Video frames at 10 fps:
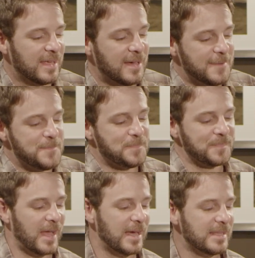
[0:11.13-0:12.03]

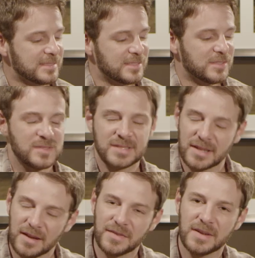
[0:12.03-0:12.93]
I like to do
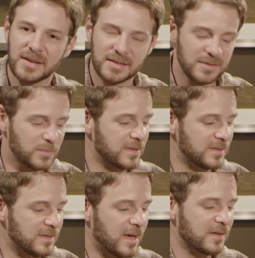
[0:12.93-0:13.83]
stuff with a
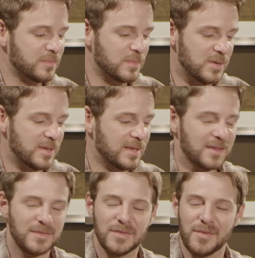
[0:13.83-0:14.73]
lot of muting.
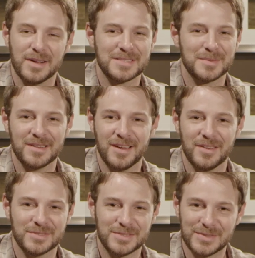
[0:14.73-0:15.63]
If you've watched some of the
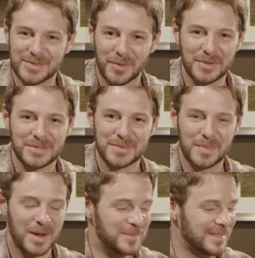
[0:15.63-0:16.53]
other tutorials, you
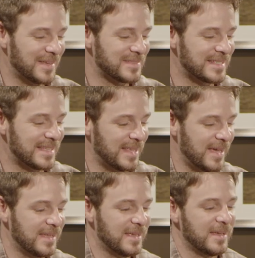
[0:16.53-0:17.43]
probably have seen
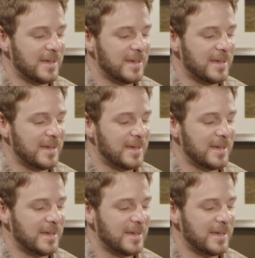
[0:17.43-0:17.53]
that.